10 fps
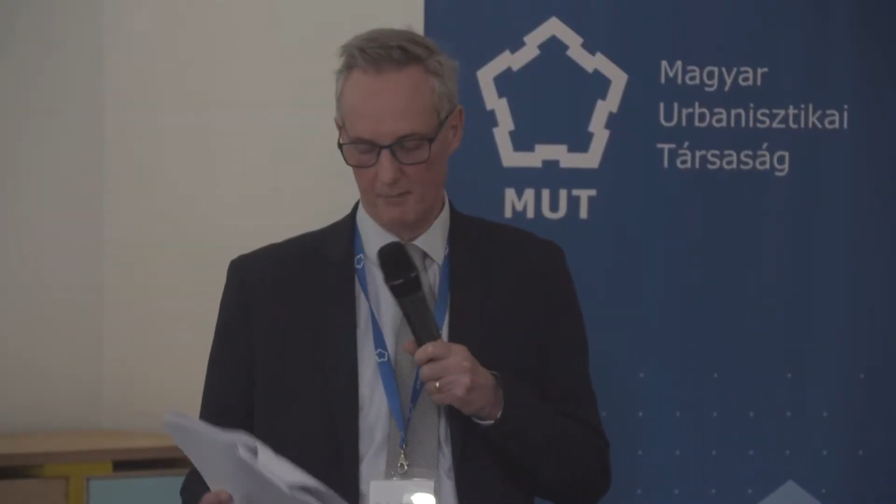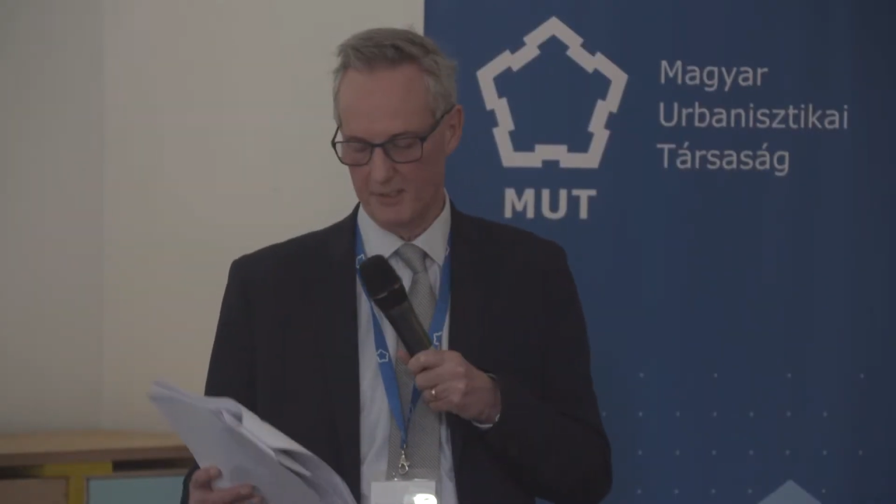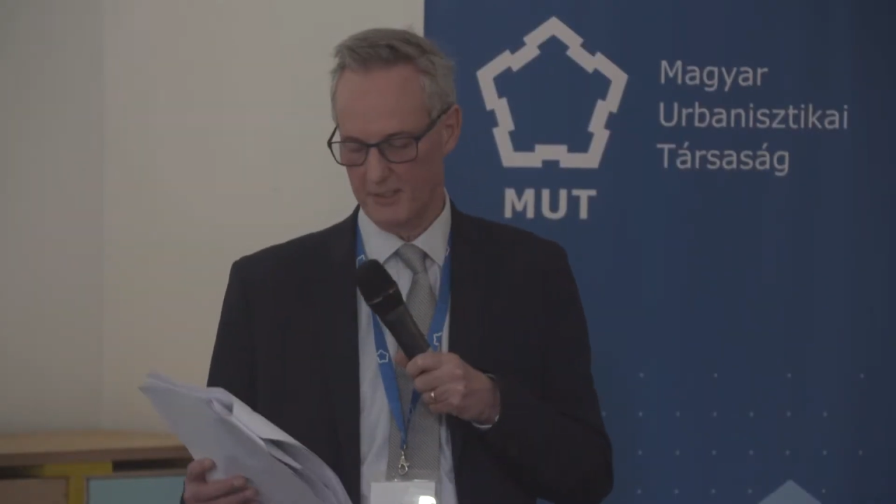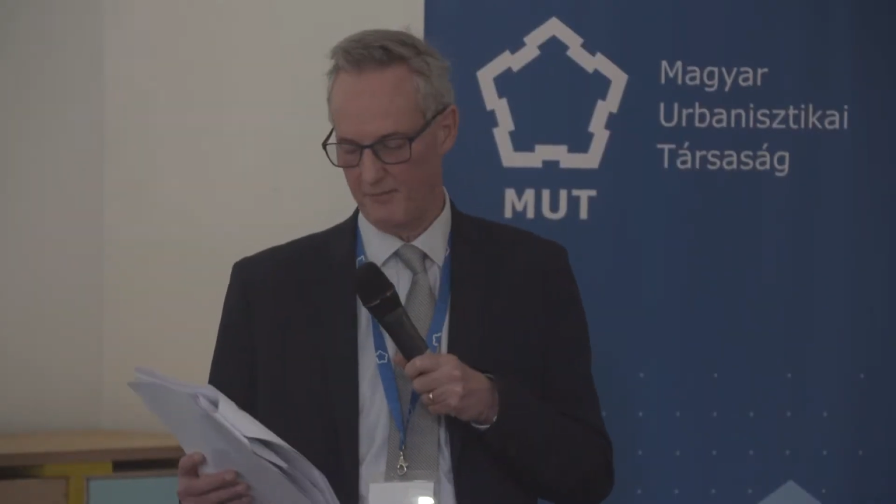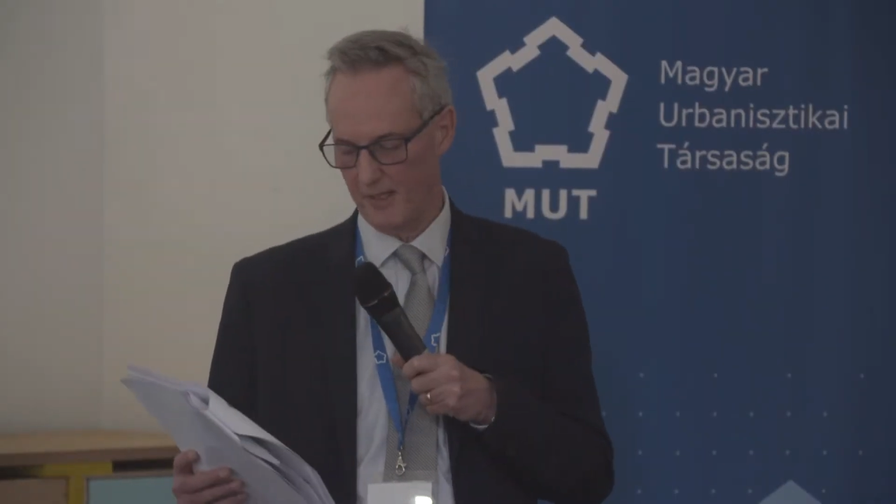
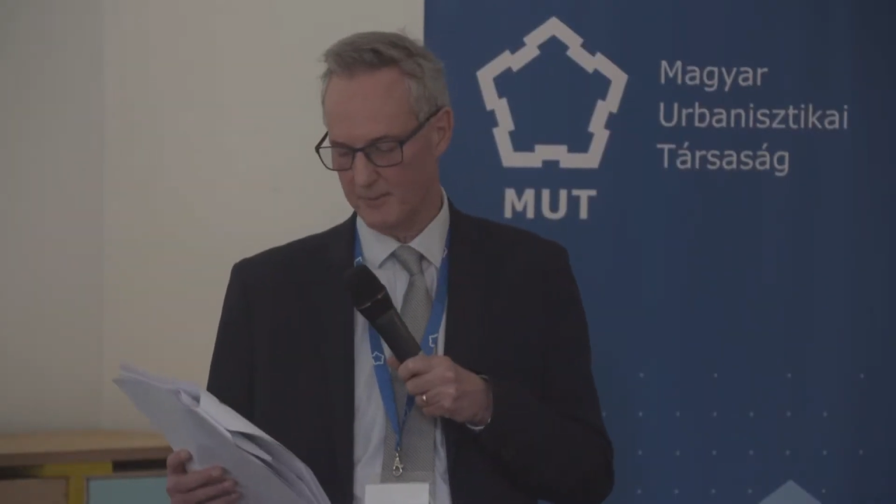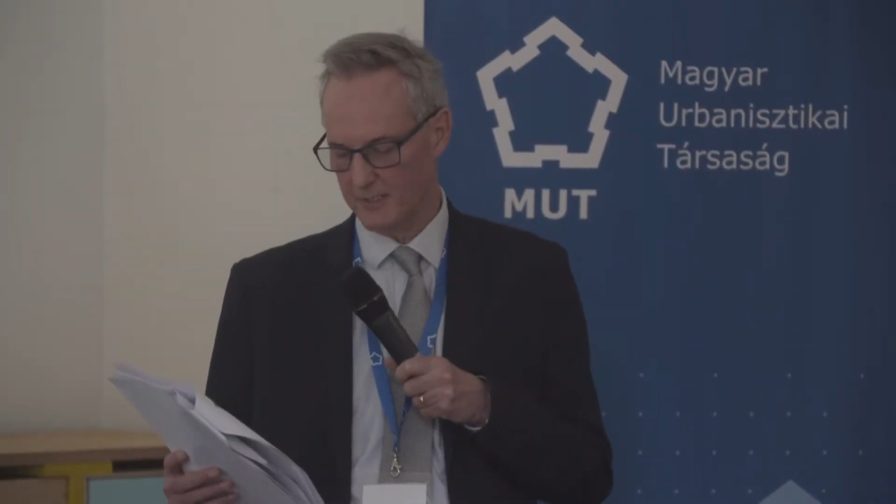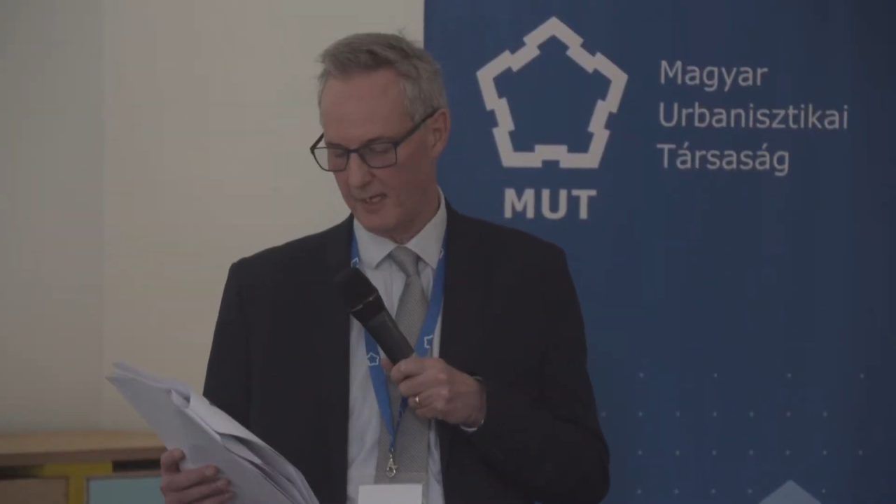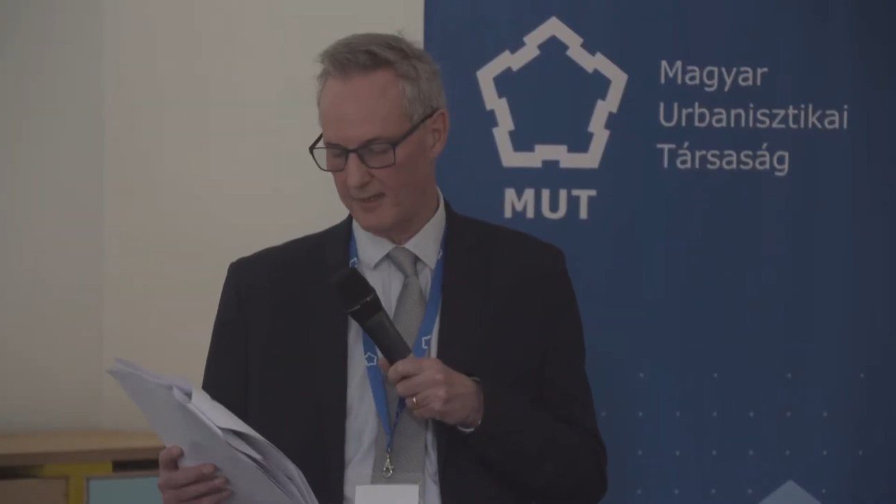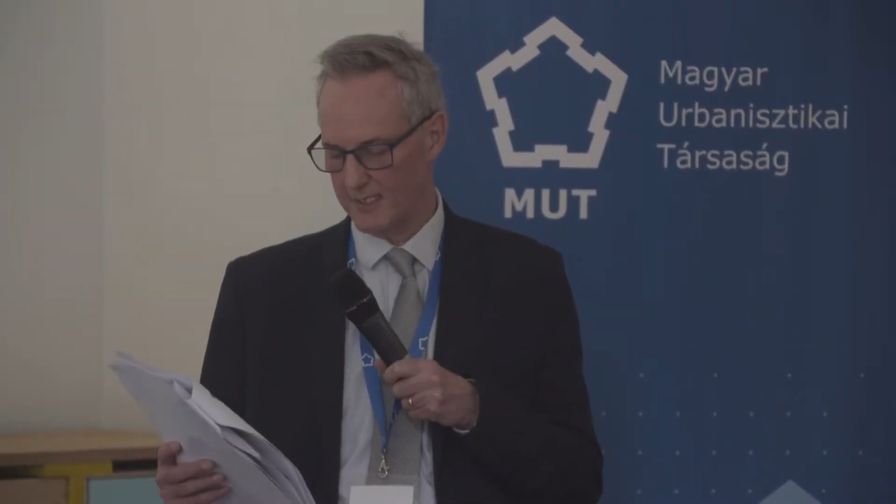Because
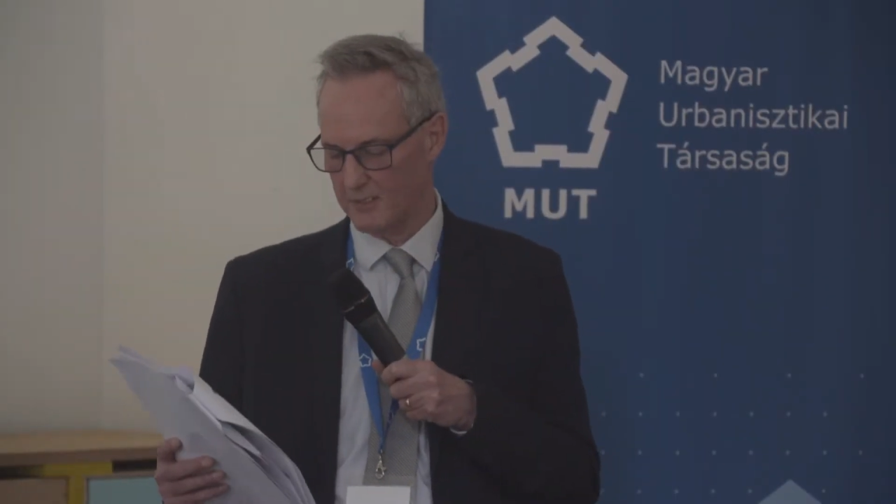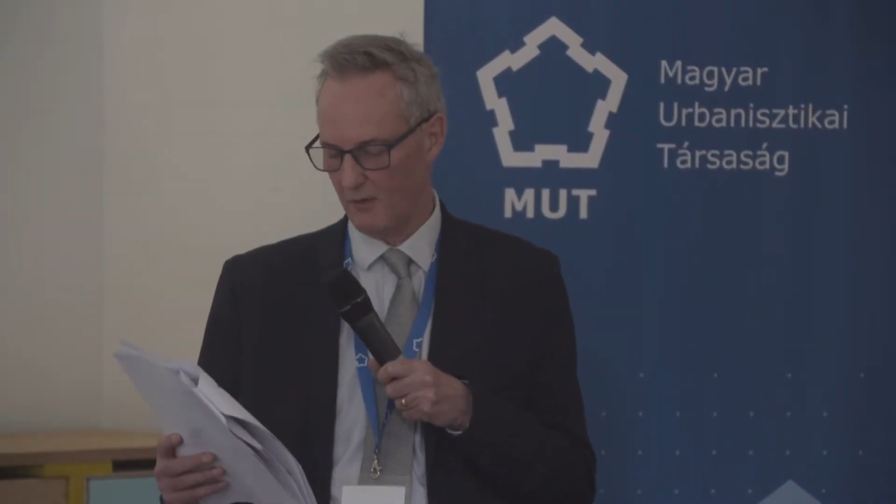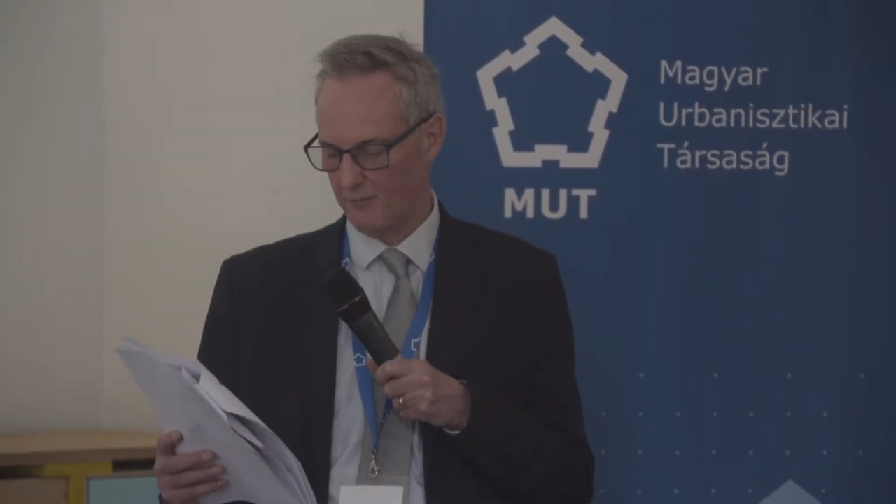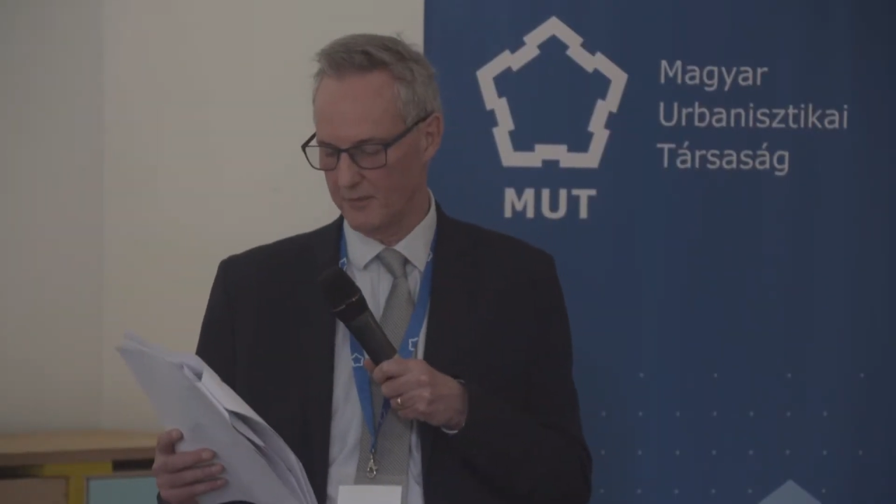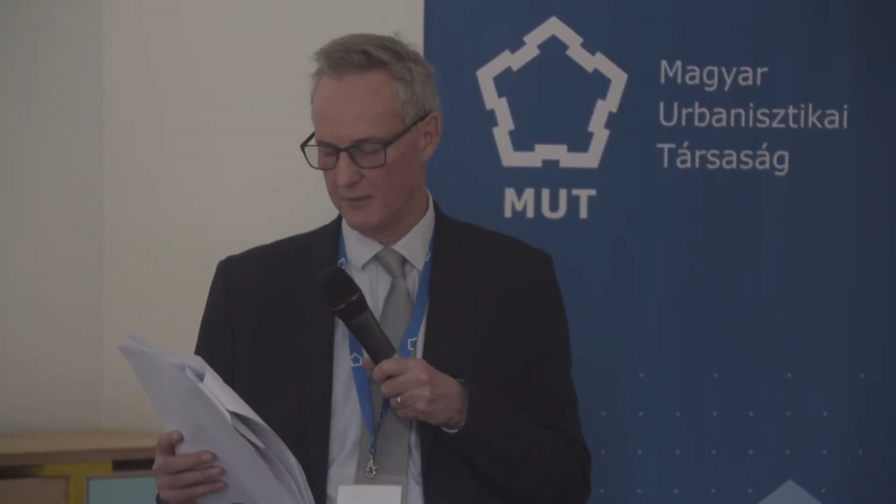developments like this are
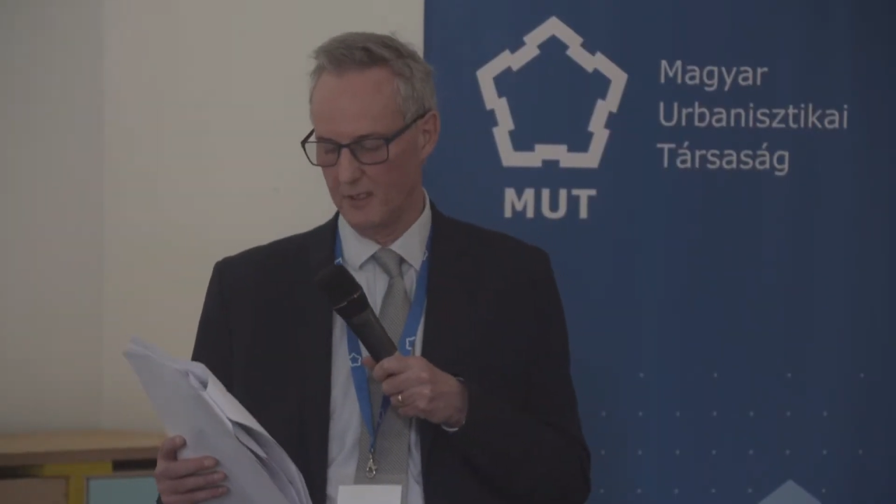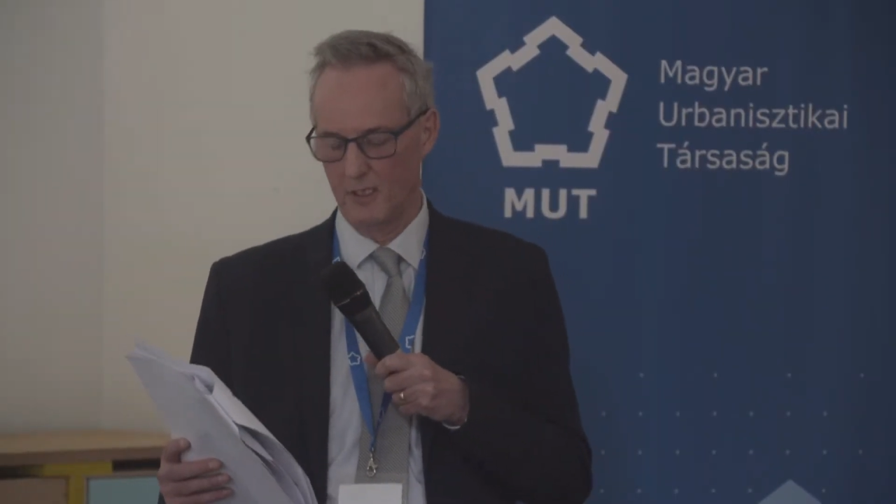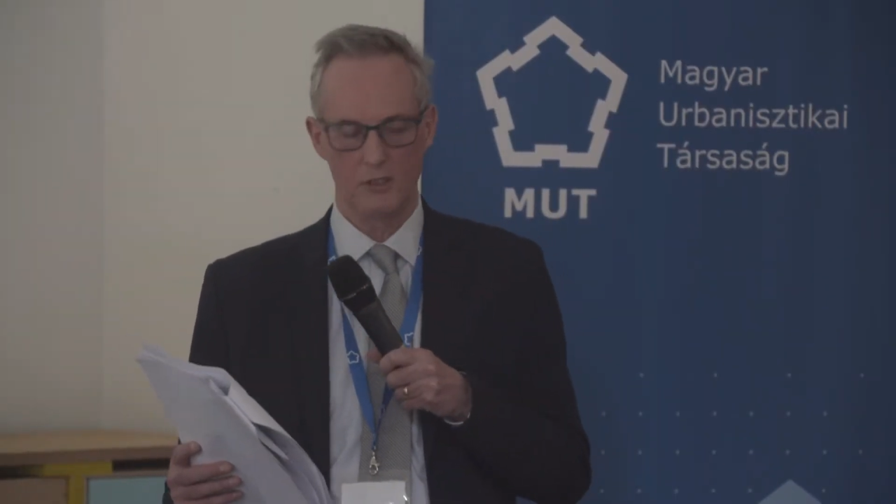often